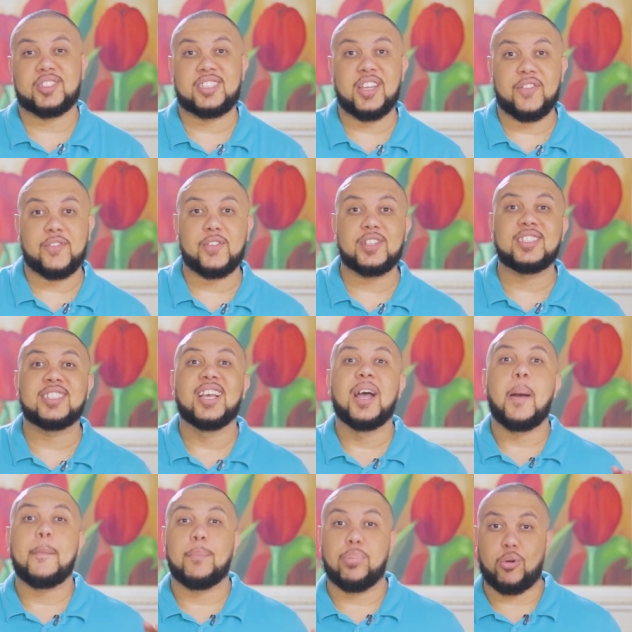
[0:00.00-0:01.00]

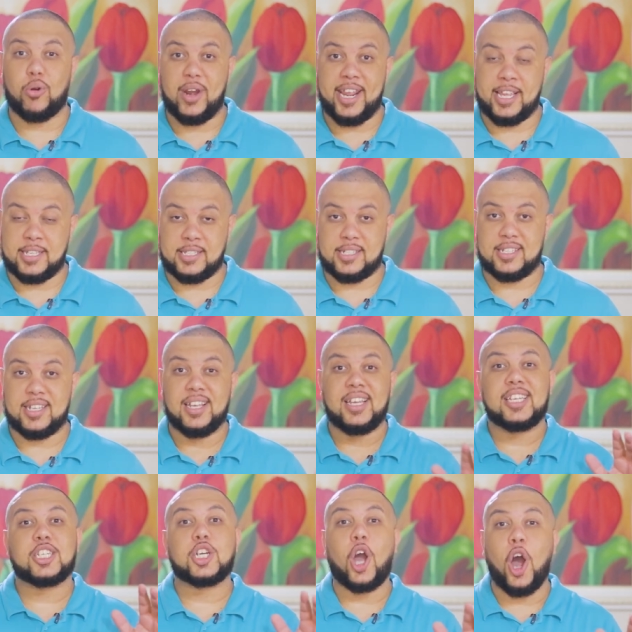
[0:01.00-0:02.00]
different brands,
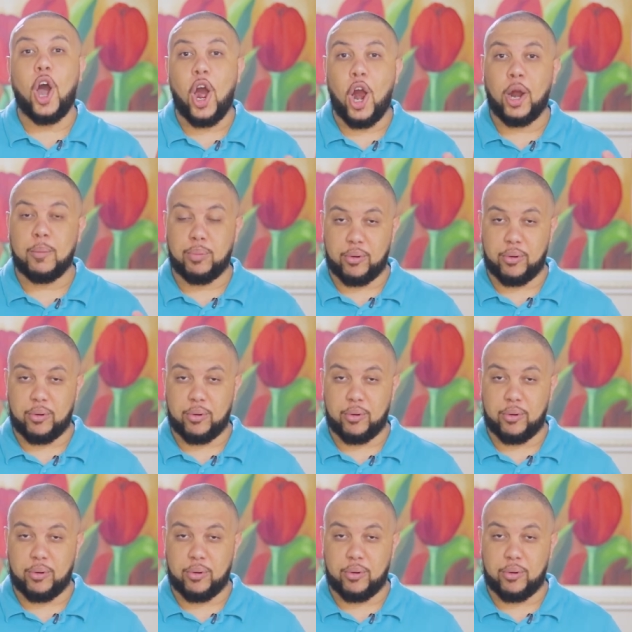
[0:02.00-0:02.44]
car